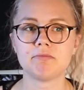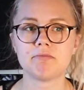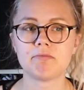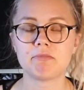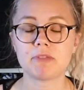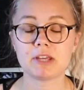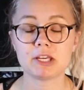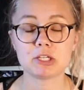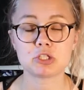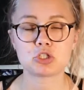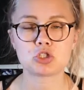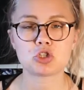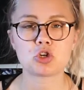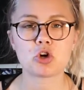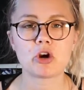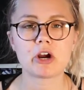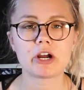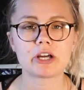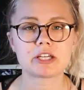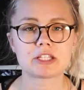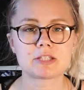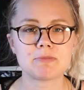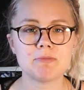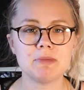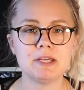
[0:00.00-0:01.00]
They
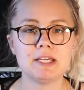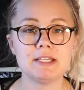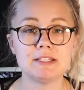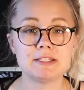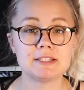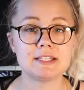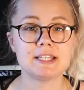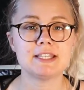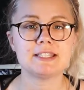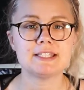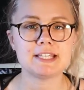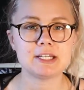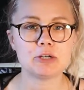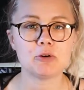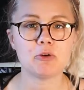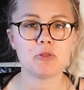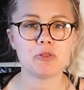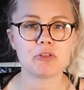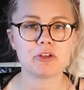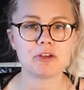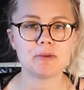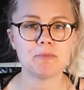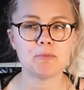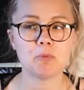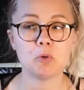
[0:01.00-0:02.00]
attract me sitting on
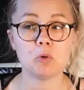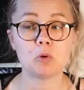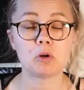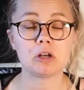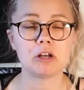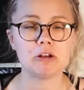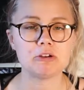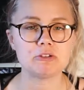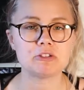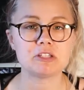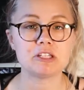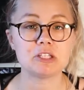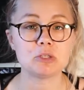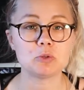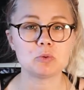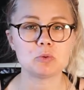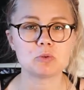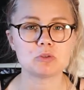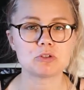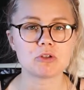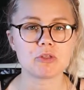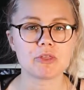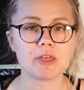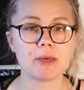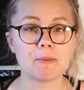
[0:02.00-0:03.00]
them or closing
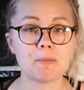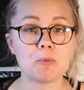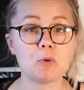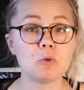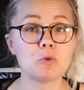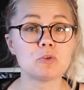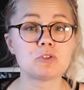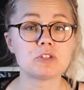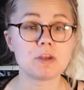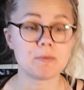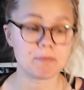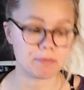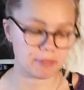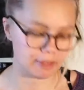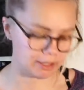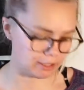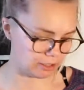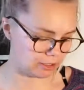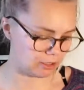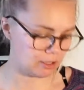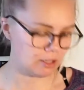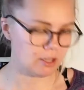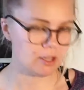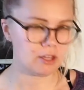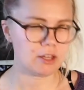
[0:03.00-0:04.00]
doors on them or
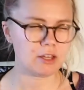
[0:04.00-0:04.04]
something.